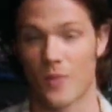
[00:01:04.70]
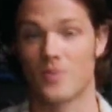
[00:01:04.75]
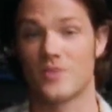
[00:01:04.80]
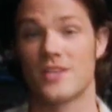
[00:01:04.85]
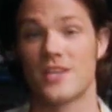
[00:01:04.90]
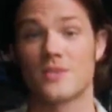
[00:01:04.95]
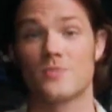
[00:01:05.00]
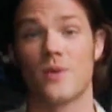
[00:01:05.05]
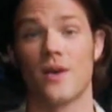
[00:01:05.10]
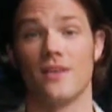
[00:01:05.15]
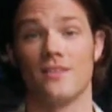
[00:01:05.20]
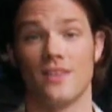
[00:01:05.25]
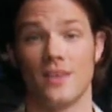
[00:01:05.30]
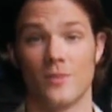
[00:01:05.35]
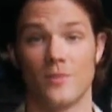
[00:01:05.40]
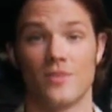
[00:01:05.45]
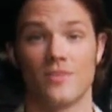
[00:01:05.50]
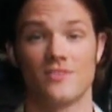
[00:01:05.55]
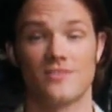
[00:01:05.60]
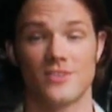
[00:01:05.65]
got possessed by a
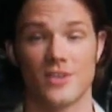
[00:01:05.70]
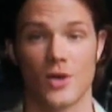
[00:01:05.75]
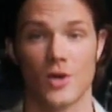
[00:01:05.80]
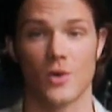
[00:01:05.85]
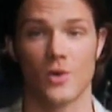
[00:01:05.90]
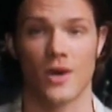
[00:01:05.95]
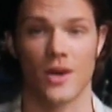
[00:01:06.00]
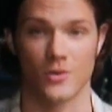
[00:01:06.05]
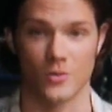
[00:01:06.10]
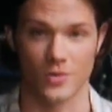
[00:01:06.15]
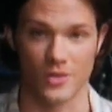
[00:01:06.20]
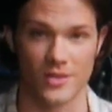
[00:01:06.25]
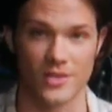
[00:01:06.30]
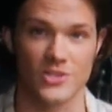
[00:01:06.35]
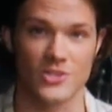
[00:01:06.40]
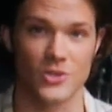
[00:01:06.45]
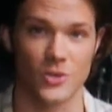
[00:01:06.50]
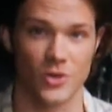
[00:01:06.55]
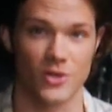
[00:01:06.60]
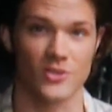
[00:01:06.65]
demon, so I really
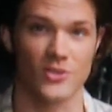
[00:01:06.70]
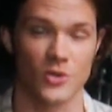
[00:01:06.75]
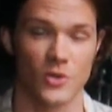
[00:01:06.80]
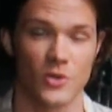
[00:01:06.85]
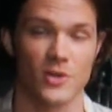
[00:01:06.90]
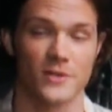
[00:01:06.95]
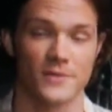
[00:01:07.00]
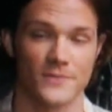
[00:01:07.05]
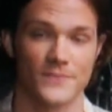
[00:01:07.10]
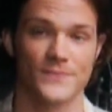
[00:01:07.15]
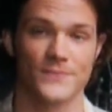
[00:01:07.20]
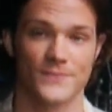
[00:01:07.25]
enjoyed doing it.